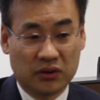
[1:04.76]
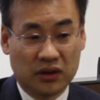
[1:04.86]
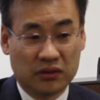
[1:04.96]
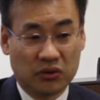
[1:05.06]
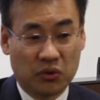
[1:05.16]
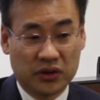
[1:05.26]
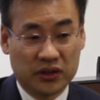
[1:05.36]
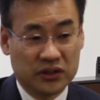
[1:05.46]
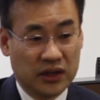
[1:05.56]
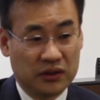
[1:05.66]

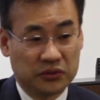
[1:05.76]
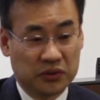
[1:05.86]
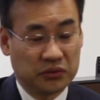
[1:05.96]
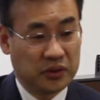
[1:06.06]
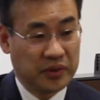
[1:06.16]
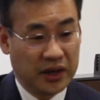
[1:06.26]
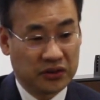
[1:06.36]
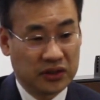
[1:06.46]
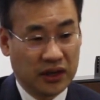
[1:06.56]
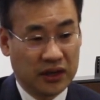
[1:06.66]
organizations from
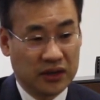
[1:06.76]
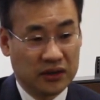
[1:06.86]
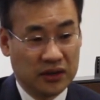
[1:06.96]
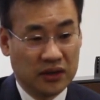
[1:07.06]
healthcare